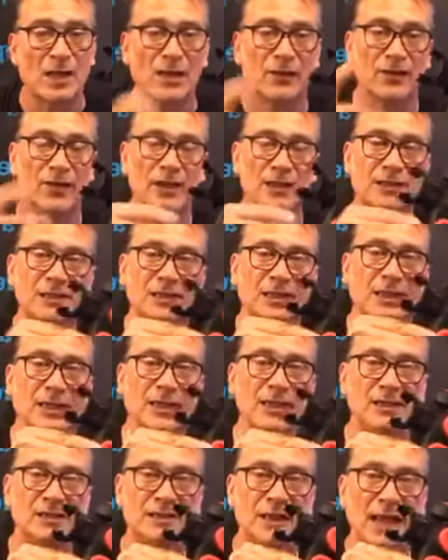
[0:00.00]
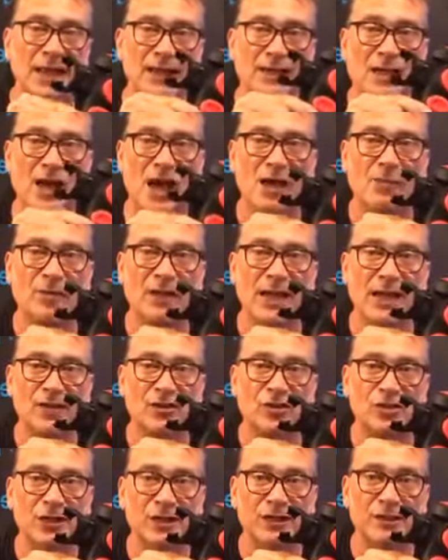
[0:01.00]
This is a
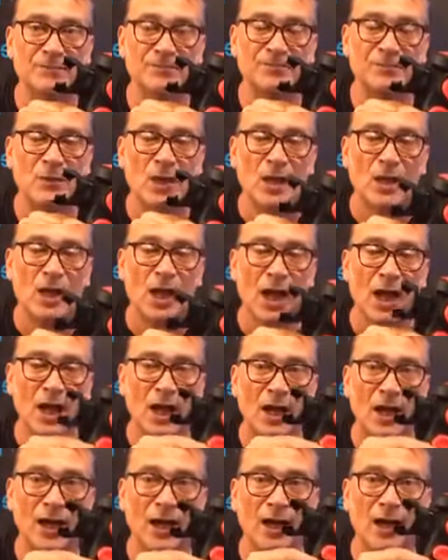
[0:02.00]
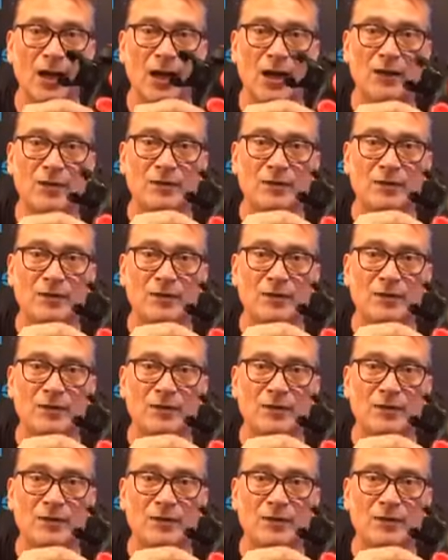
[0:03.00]
combination power